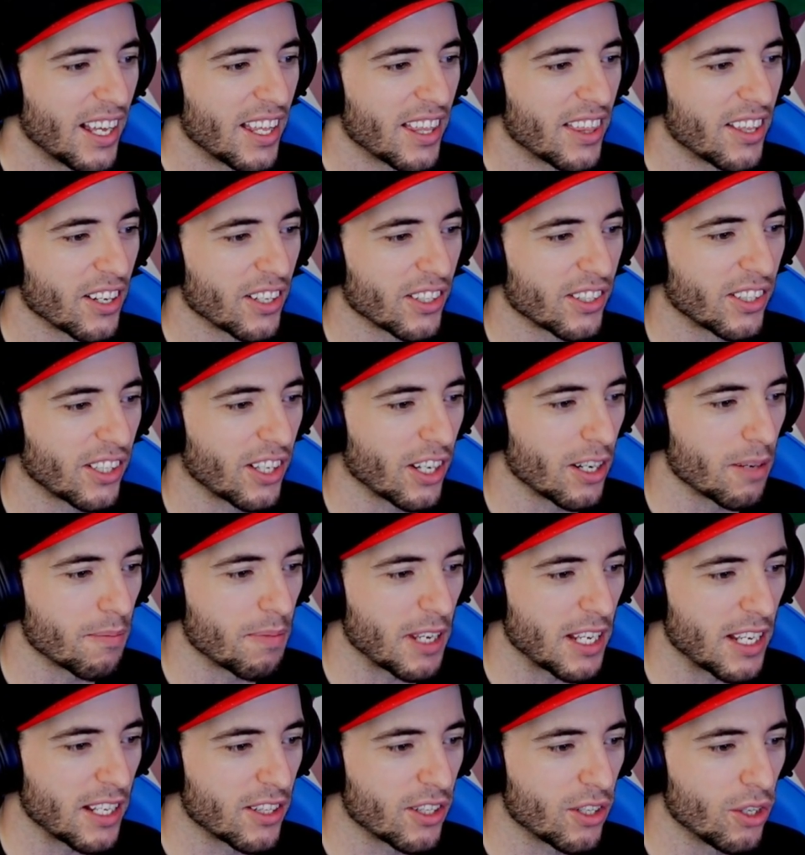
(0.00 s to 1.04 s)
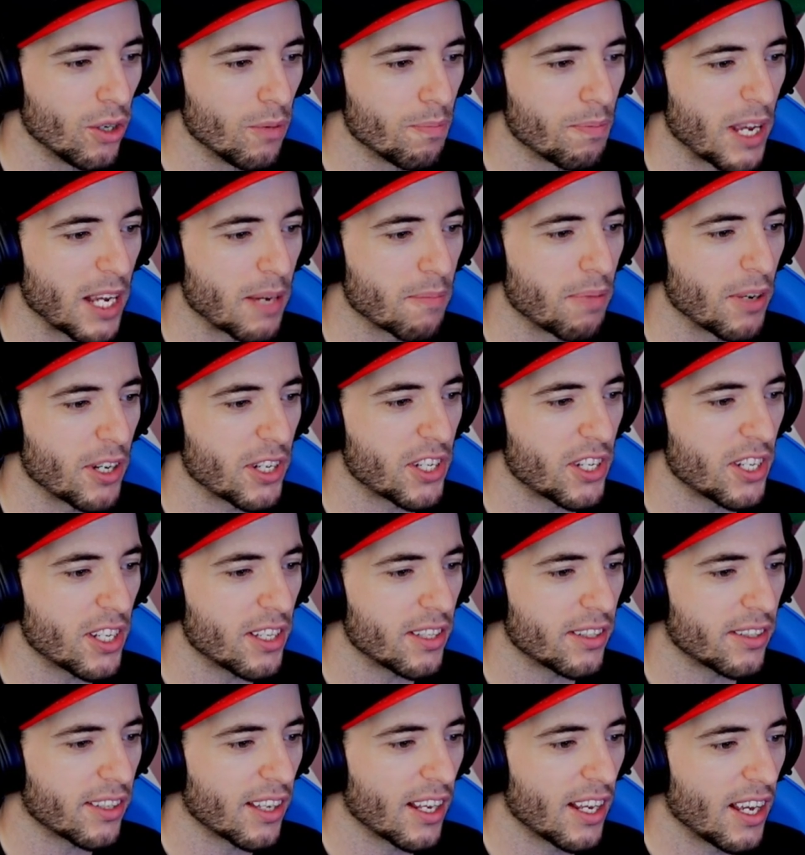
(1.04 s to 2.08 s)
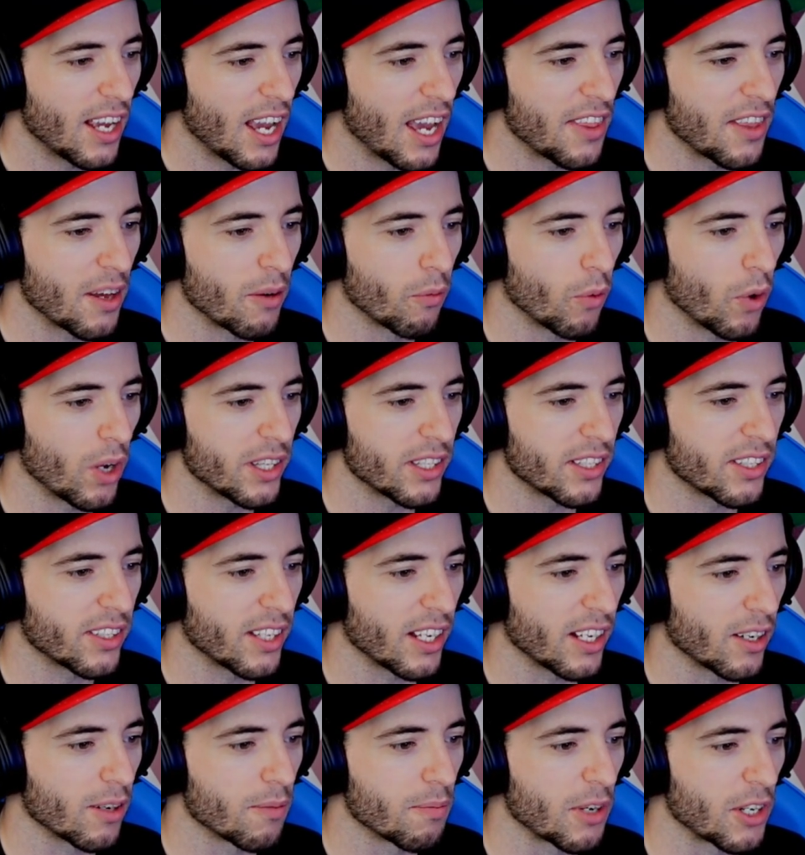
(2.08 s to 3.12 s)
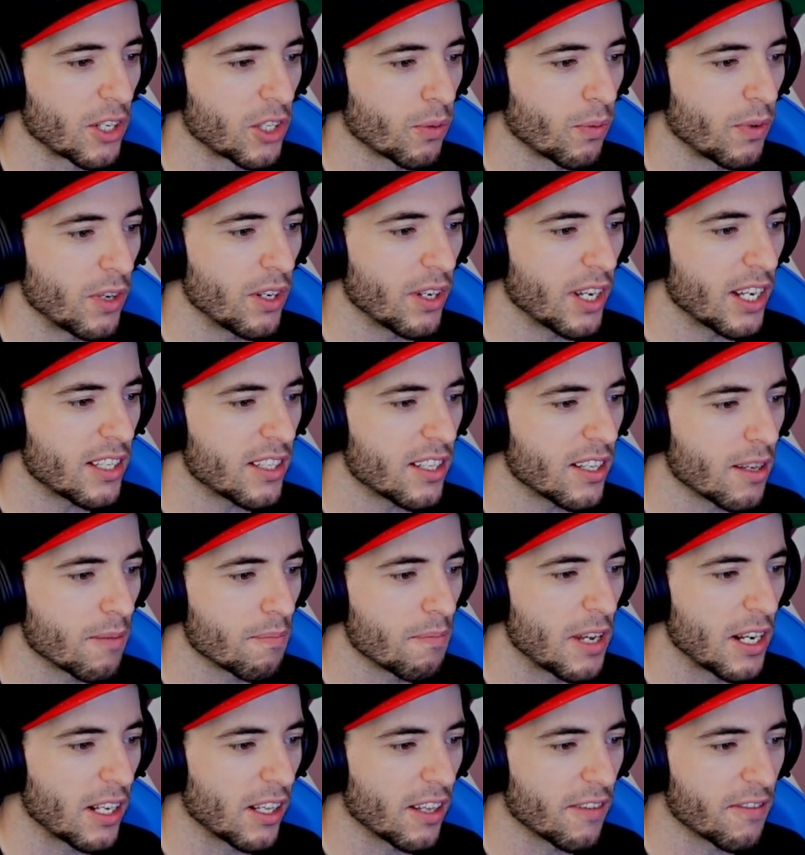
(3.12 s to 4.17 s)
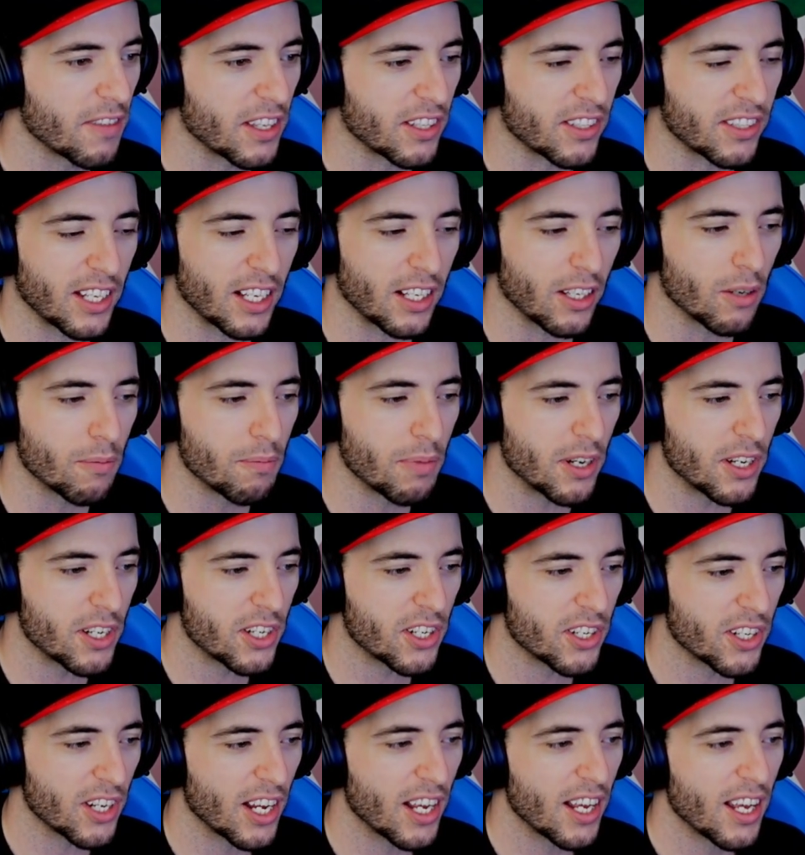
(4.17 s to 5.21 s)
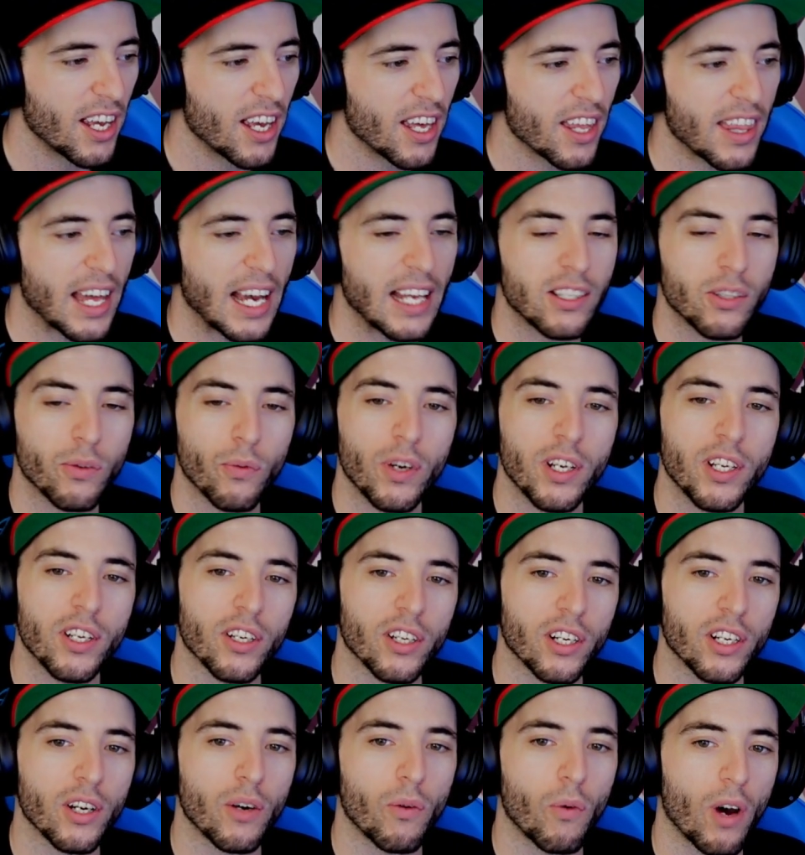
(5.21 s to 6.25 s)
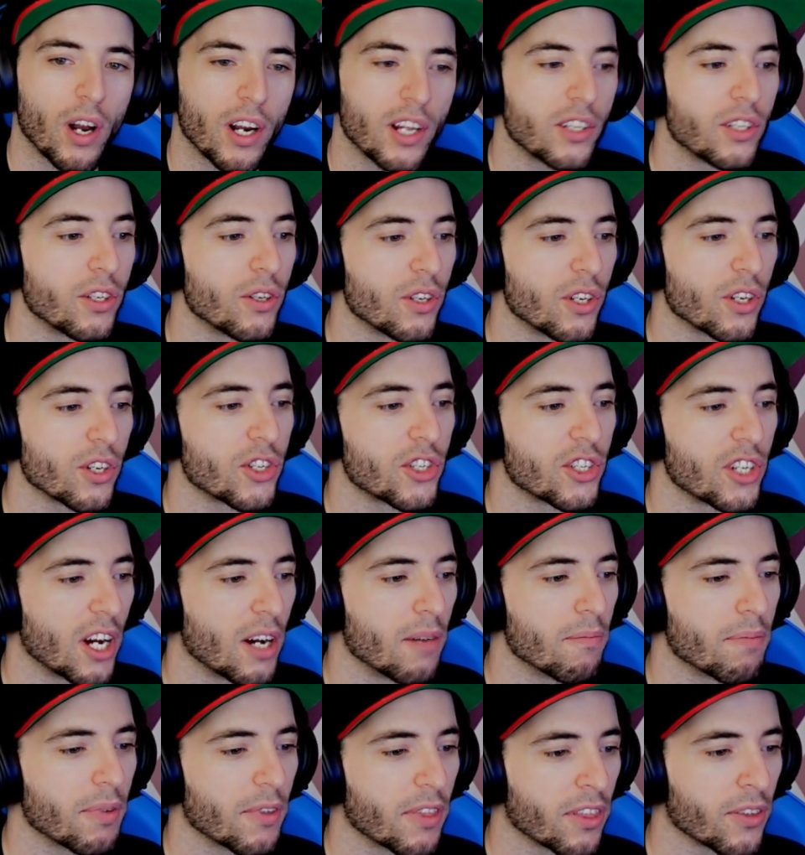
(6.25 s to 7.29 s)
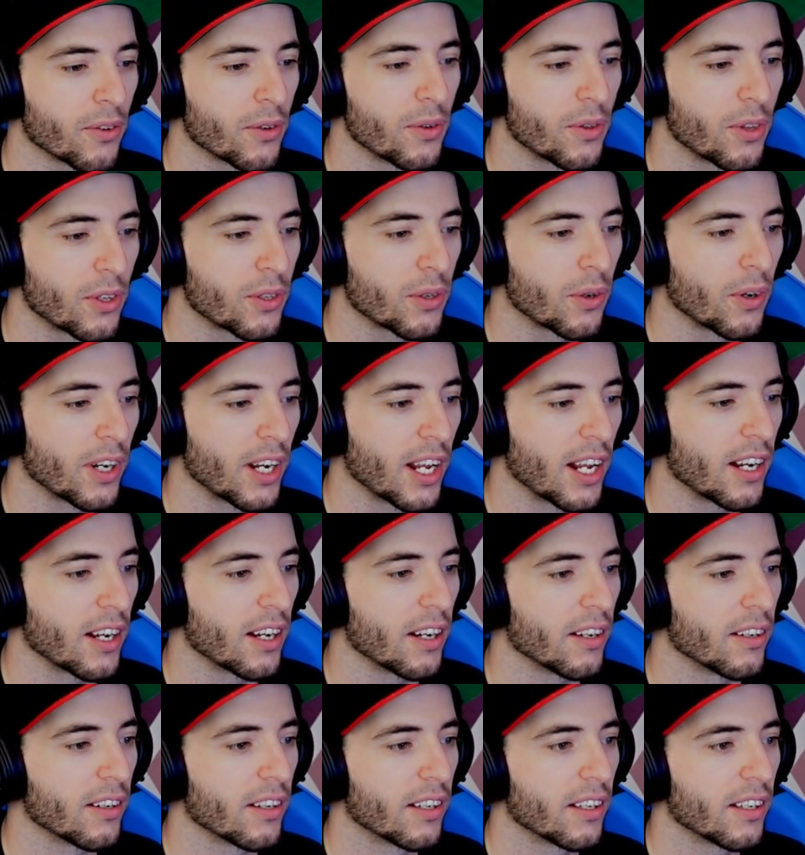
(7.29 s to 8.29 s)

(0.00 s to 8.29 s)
There's gonna be two big bushes and then one single bush. When you get to the middle of the single bush, that's when you're gonna wanna do your jump through the tornado.